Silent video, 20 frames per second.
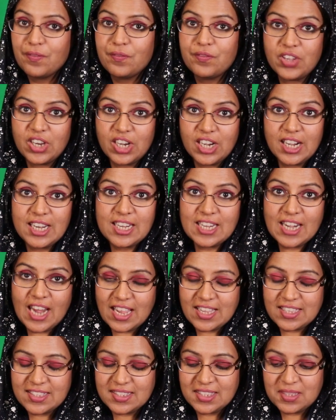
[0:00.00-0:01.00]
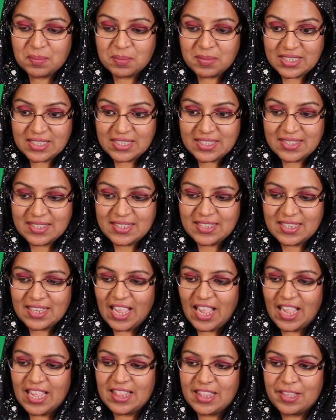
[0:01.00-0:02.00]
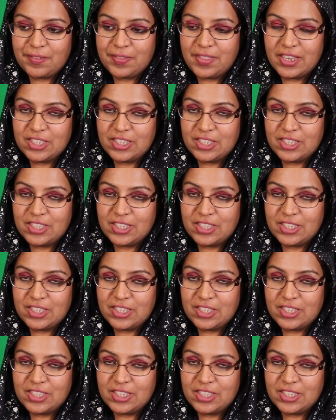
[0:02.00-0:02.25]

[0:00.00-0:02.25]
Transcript: very nicely mixed. I love